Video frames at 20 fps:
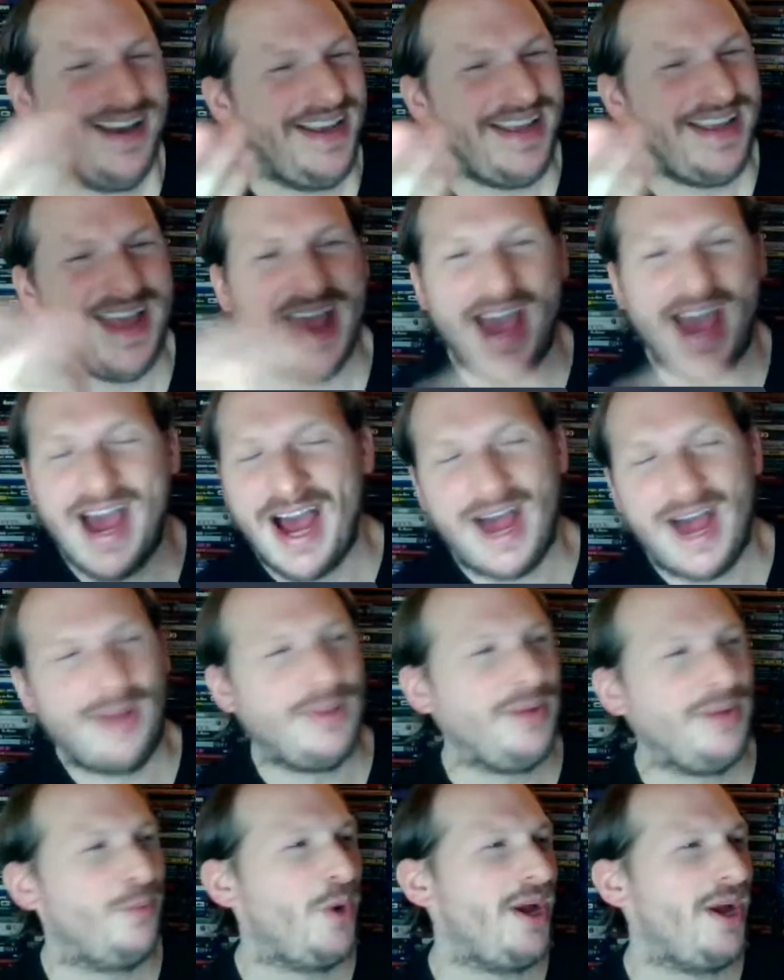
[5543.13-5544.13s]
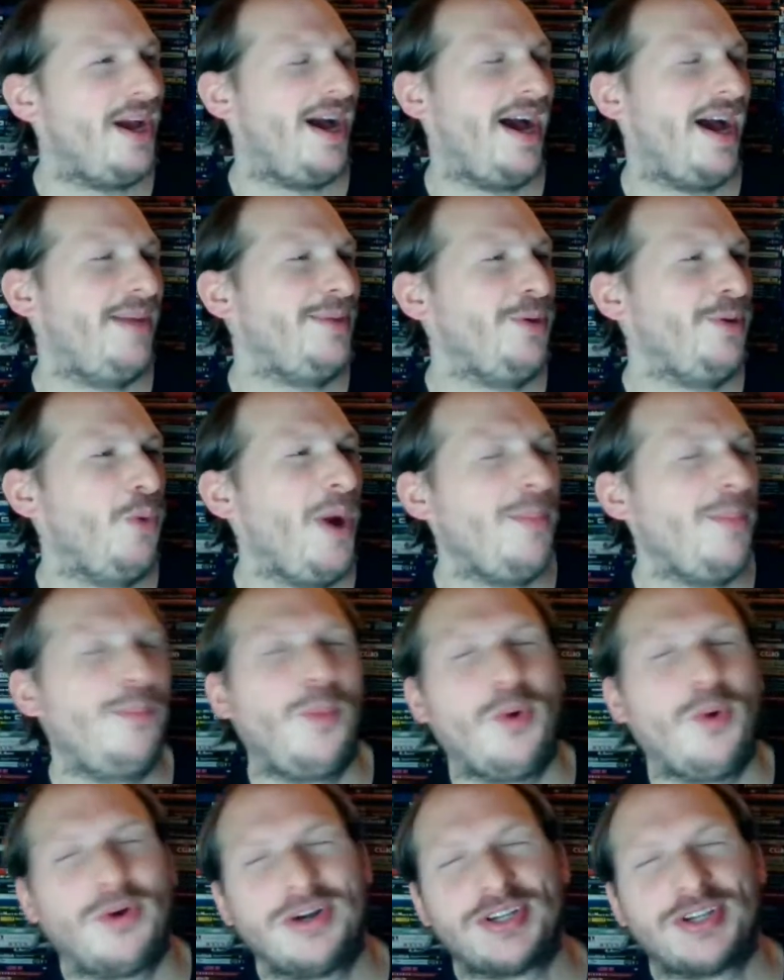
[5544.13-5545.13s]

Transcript: Yeah, what more